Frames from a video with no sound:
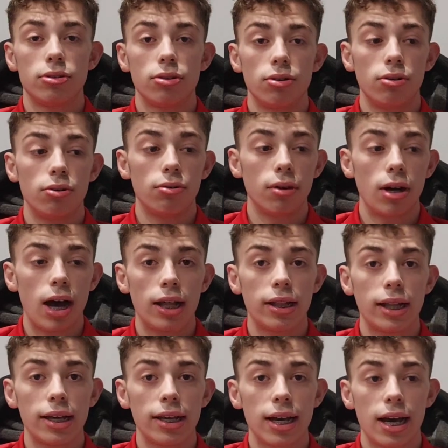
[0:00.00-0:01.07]
So I
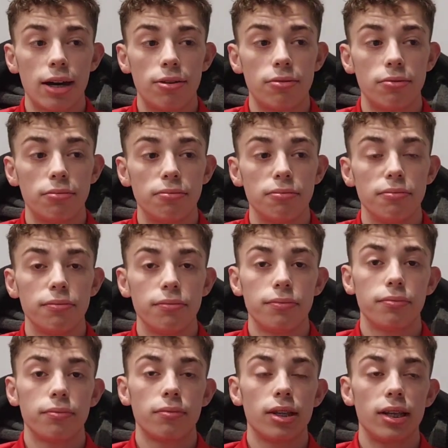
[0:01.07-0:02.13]
like how
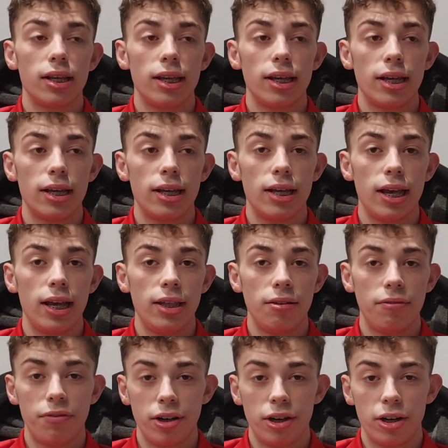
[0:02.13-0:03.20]
in
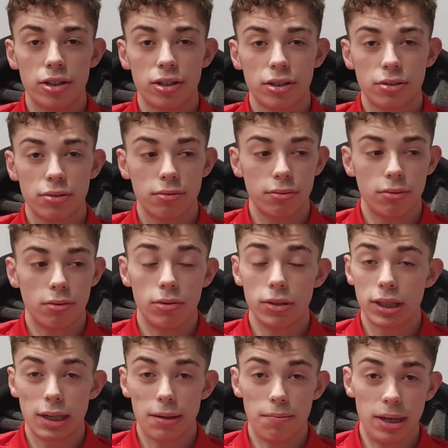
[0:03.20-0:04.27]
the first, I
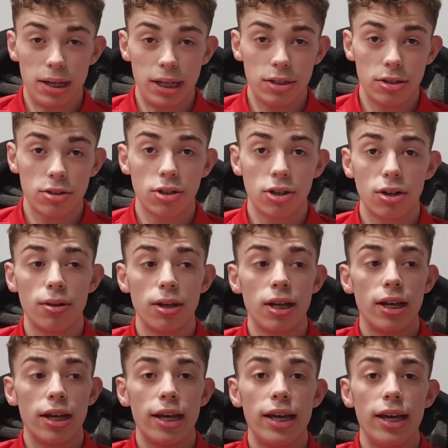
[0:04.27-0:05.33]
would say a minute or so,
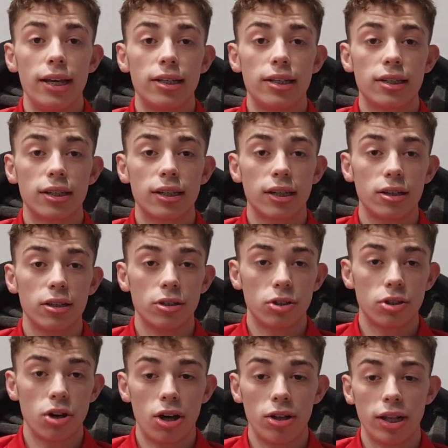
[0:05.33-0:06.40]
it's
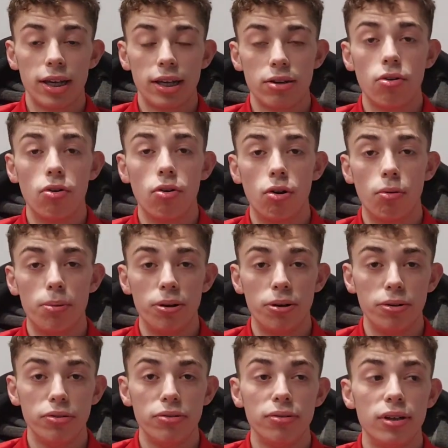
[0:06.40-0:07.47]
sort of like
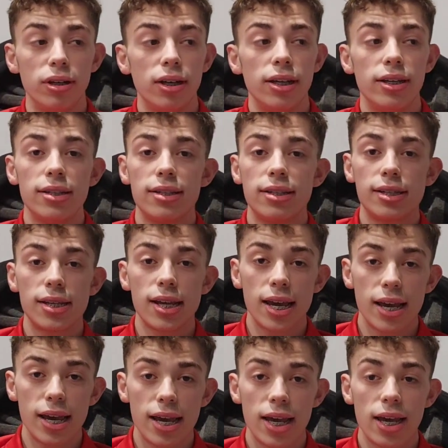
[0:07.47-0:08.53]
open,
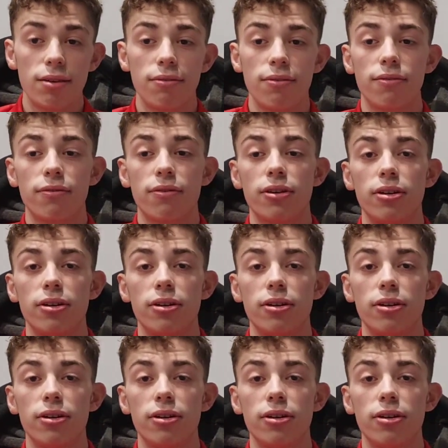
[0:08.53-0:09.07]
safe,